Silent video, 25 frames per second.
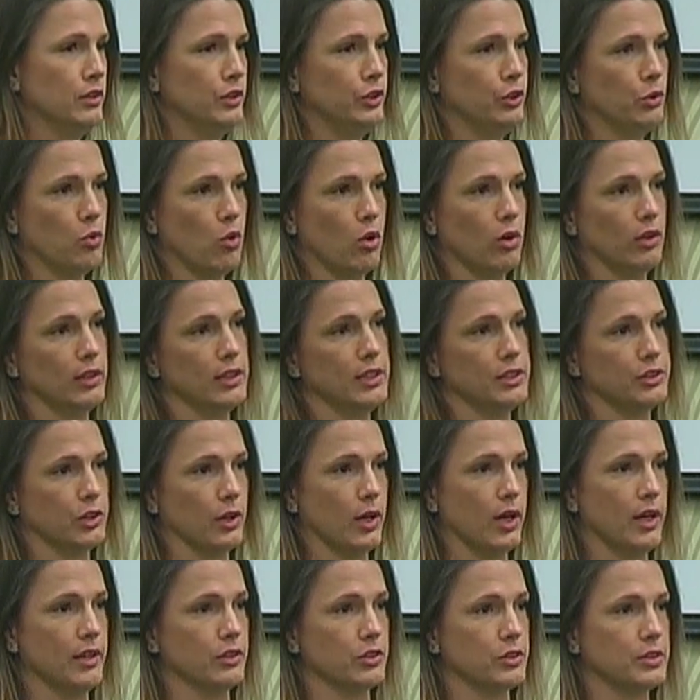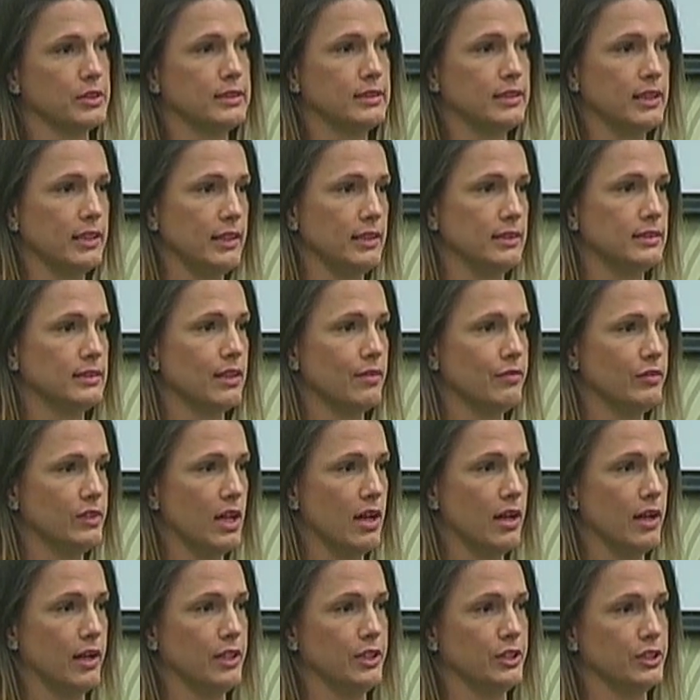New Orleans or other cities have
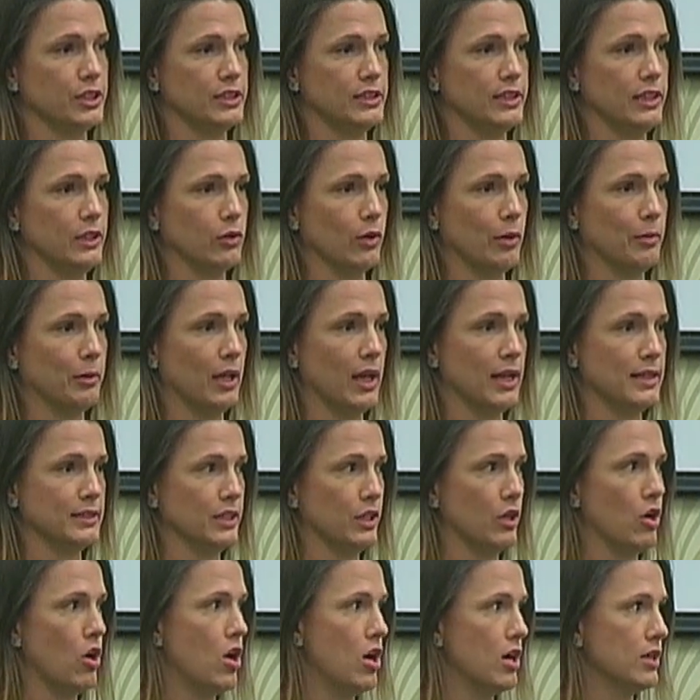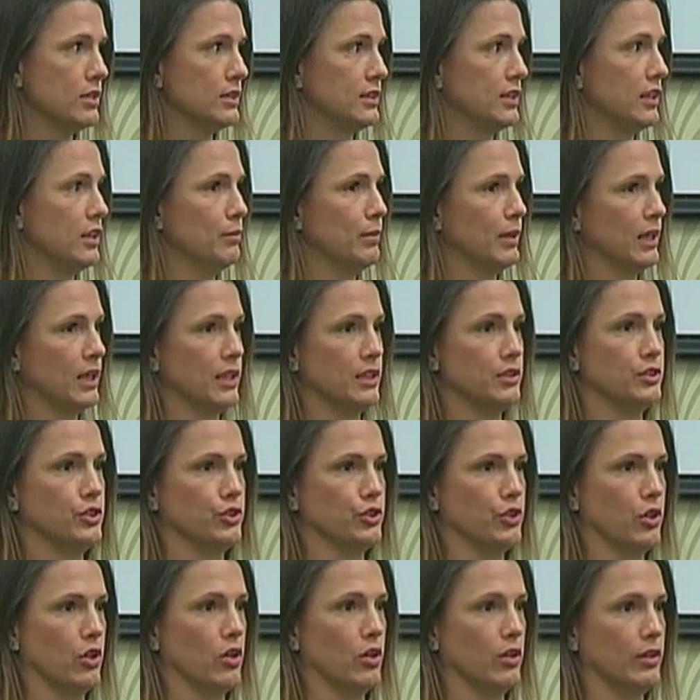done and just decriminalize in Austin, because
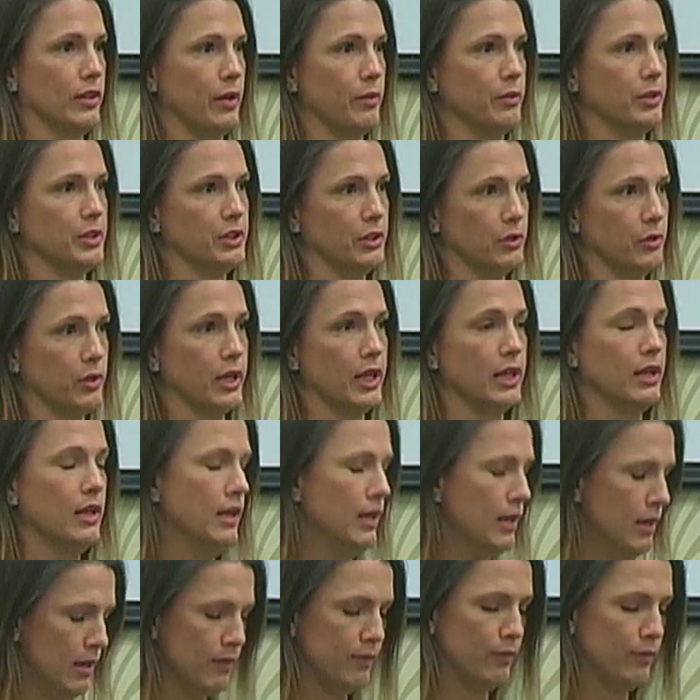sure, they would do it.